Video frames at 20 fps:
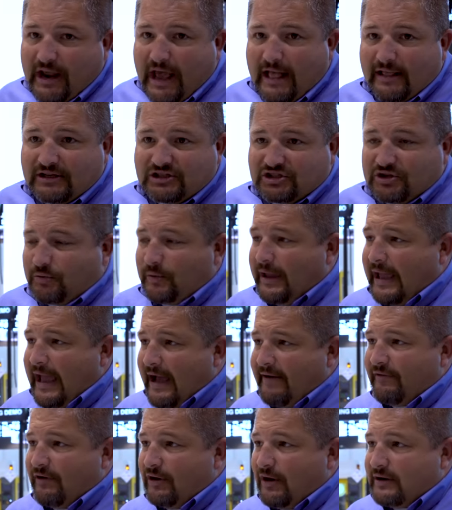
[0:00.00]
knowledge that we
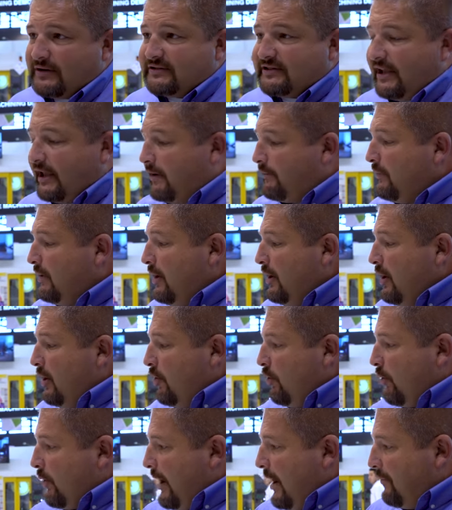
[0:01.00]
have on our team,
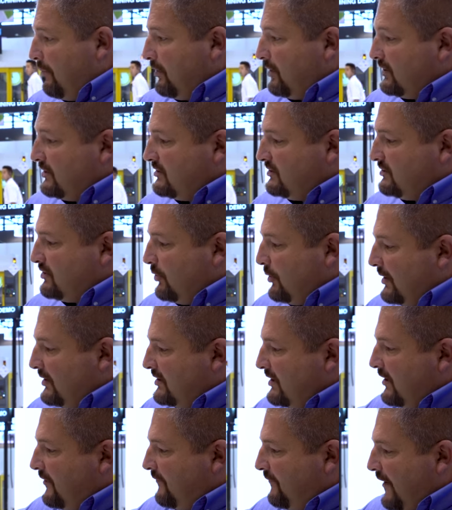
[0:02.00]
we're able to, to
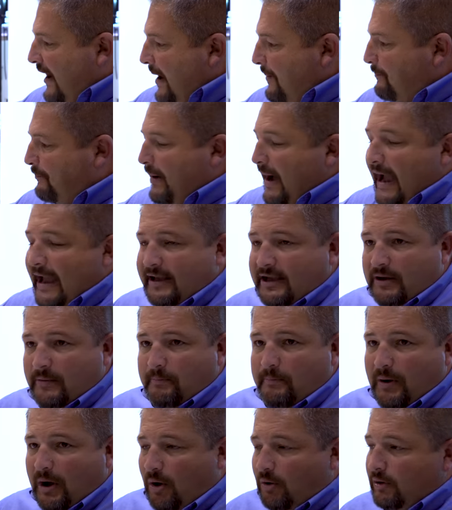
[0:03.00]
identify by
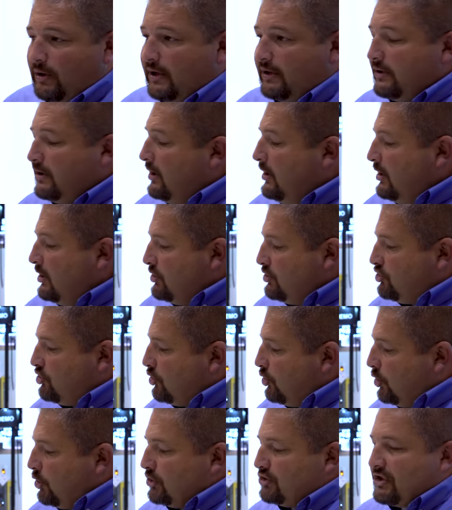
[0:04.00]
component
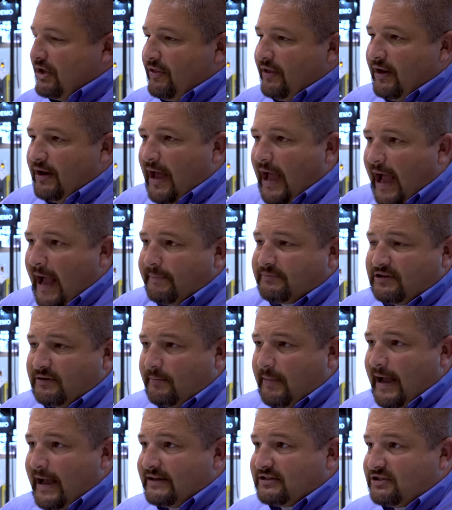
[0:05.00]
tools and then
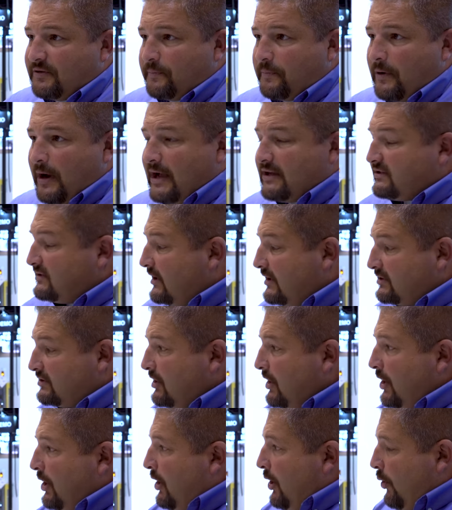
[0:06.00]
optimize the
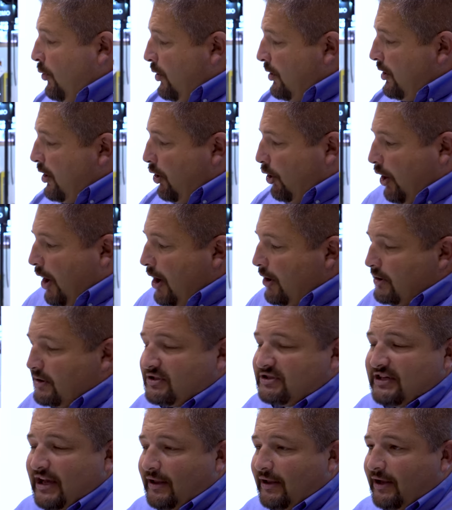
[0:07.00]
process. We're no longer
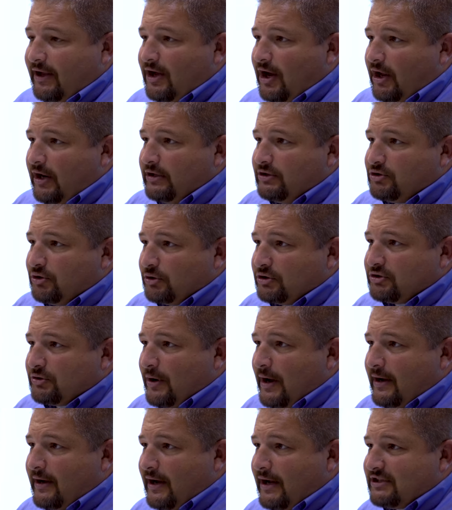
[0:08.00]
selling cutting tools to
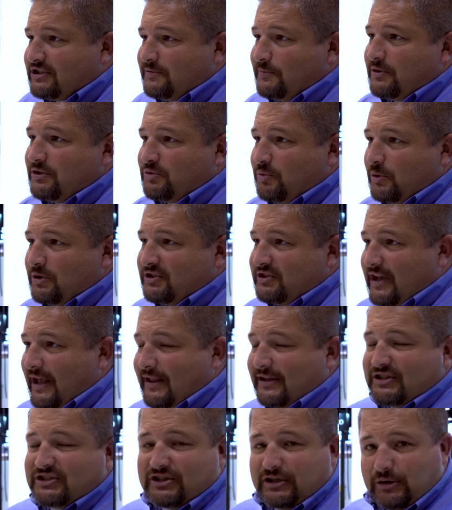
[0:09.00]
our customers, we're
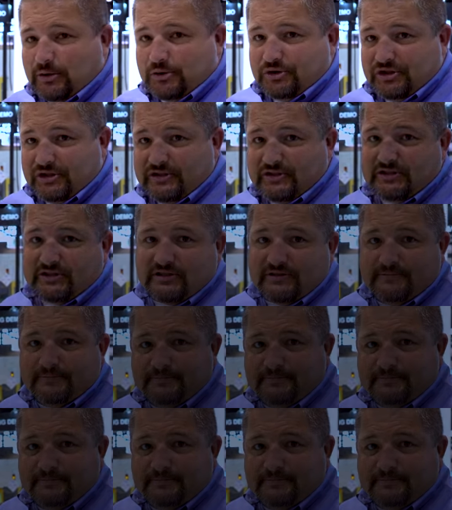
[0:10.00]
selling solutions.